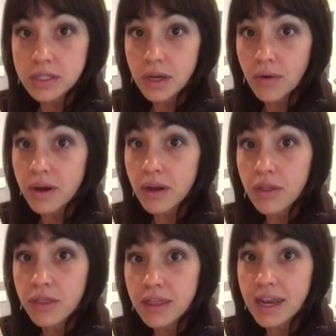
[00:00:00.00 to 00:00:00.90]
So
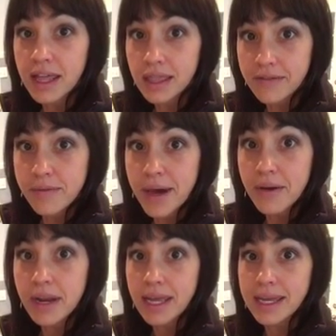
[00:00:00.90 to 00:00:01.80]
another thing that I love
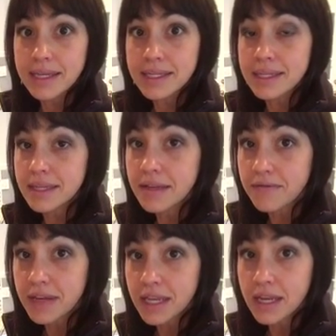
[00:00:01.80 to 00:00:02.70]
about it is it's
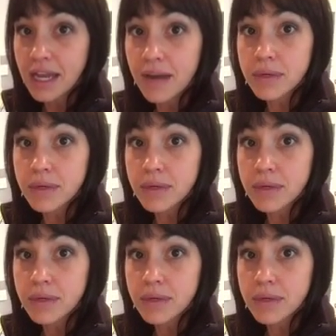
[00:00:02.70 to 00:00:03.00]
convenient.